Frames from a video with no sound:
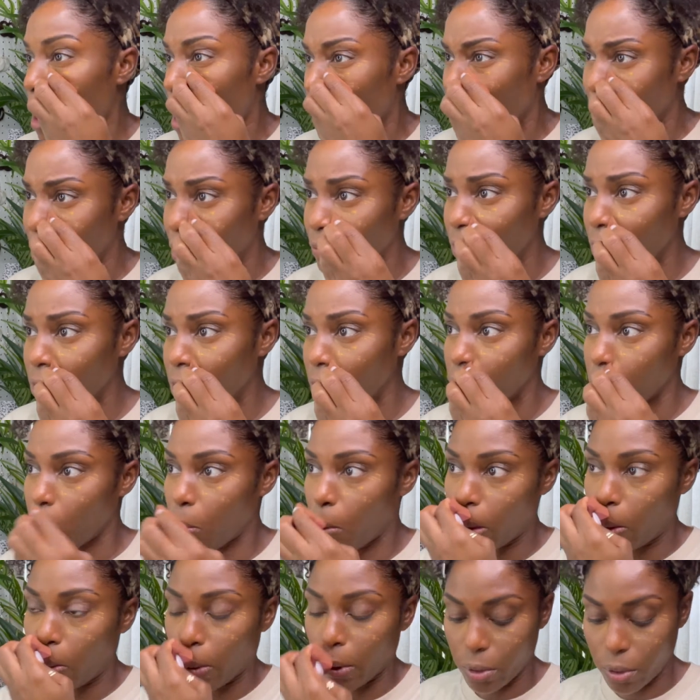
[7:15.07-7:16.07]
But if you're just
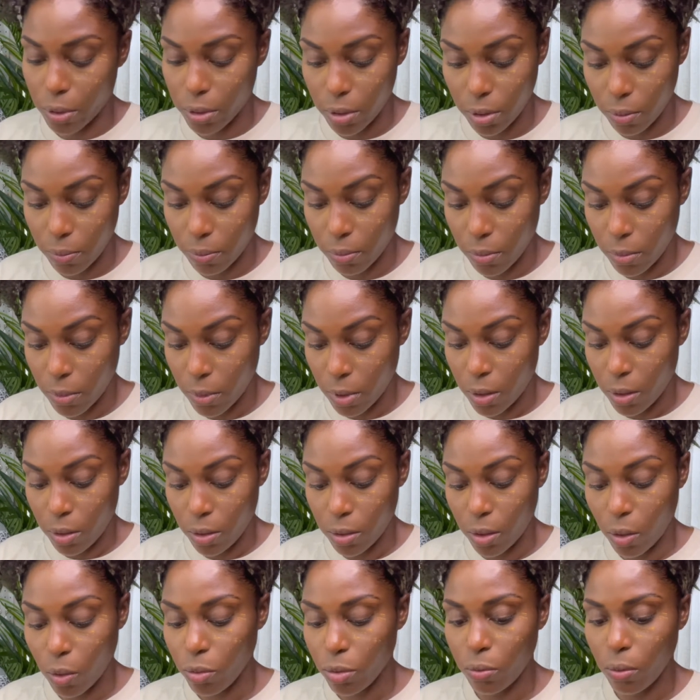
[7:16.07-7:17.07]
going to work or something,
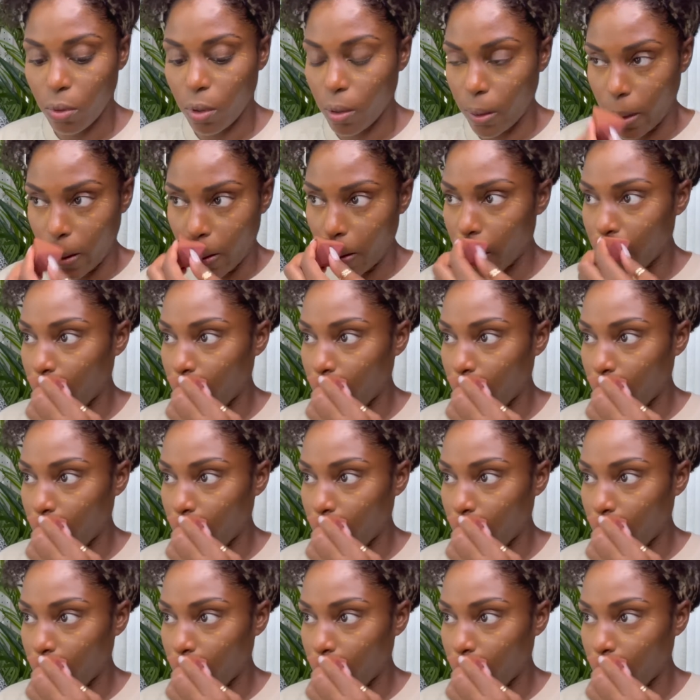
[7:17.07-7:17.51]
don't do all that.